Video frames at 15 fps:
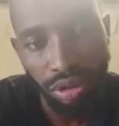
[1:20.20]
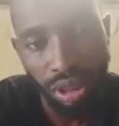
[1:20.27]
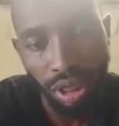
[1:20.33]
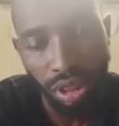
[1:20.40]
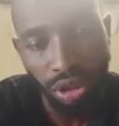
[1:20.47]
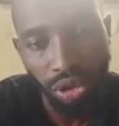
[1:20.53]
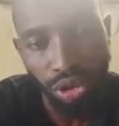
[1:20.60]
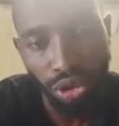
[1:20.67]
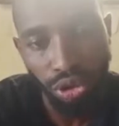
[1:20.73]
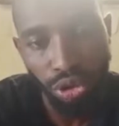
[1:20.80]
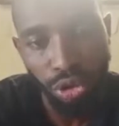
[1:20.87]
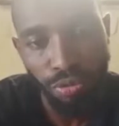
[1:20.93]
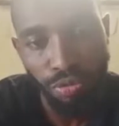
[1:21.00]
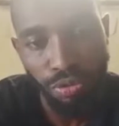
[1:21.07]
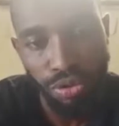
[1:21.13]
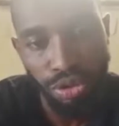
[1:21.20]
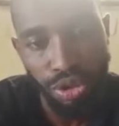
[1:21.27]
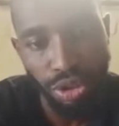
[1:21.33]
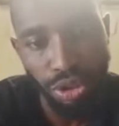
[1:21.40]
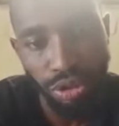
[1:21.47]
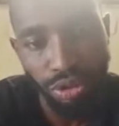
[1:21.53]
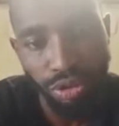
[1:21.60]
that cut off his
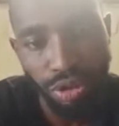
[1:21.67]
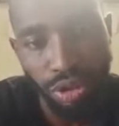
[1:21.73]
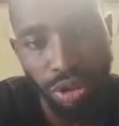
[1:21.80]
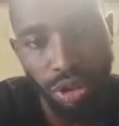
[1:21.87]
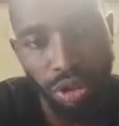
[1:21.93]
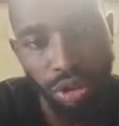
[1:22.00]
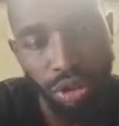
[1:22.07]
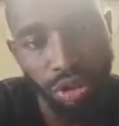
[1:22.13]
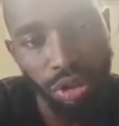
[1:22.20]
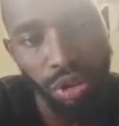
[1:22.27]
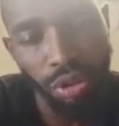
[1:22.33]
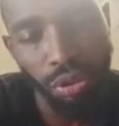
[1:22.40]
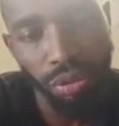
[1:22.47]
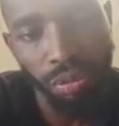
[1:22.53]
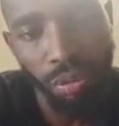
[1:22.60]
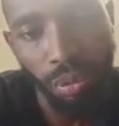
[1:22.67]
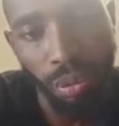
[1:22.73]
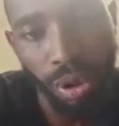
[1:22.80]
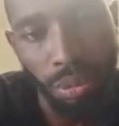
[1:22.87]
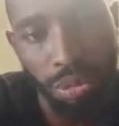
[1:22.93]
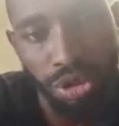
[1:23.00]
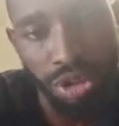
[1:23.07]
head. Then
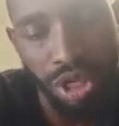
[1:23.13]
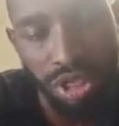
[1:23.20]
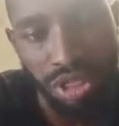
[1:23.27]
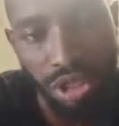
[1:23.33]
one Mr.